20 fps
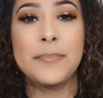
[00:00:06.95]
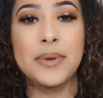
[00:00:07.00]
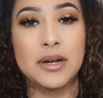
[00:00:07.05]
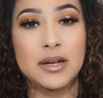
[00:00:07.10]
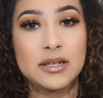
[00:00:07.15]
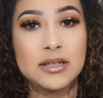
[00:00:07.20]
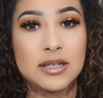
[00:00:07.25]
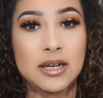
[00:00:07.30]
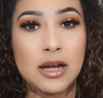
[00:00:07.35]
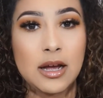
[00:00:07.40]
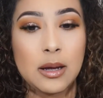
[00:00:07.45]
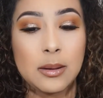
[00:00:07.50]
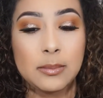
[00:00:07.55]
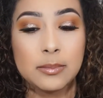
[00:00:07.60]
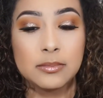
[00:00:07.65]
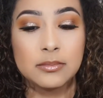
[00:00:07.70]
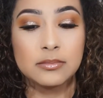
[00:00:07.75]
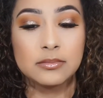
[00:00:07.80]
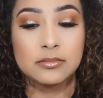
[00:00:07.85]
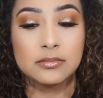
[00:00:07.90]
but
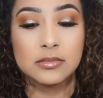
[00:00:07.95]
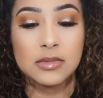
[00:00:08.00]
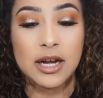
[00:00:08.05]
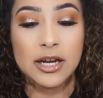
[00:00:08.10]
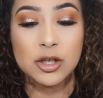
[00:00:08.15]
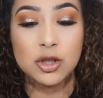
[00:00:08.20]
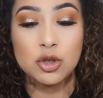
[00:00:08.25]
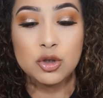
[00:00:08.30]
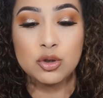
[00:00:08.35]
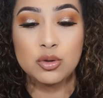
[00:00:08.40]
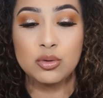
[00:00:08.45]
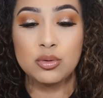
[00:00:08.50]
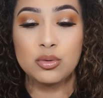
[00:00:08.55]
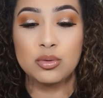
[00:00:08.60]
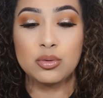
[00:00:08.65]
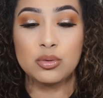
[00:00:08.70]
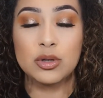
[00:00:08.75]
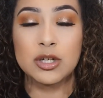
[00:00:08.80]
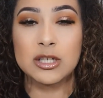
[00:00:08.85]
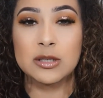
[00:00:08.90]
I
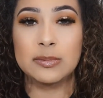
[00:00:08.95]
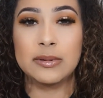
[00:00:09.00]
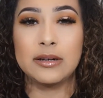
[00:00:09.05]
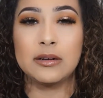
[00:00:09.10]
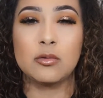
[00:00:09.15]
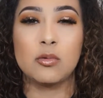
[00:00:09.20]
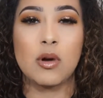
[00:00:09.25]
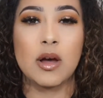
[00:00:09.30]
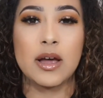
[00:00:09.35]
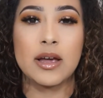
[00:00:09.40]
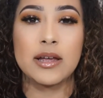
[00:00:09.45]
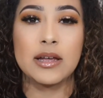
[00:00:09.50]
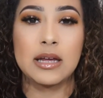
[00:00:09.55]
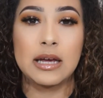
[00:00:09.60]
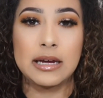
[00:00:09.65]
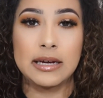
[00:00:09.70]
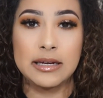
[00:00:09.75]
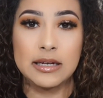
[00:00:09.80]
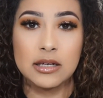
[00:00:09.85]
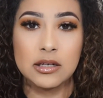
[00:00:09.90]
do explain
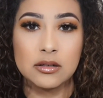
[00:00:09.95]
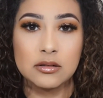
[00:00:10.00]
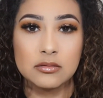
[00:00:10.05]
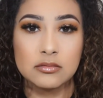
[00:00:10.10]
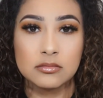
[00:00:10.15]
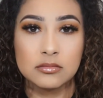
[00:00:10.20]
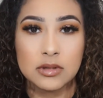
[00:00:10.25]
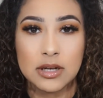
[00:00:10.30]
why I